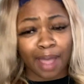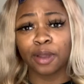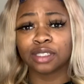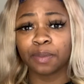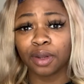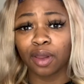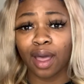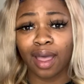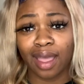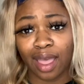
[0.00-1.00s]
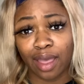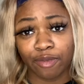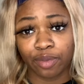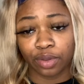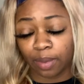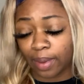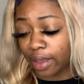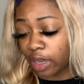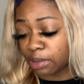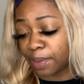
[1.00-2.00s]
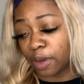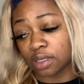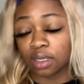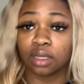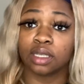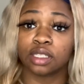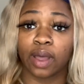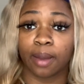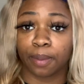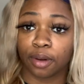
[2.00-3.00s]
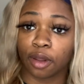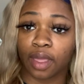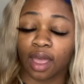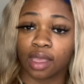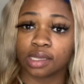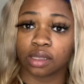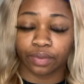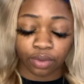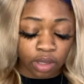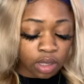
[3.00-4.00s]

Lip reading: personally put on high. I have really bad cramps personally, so I put on the highest level.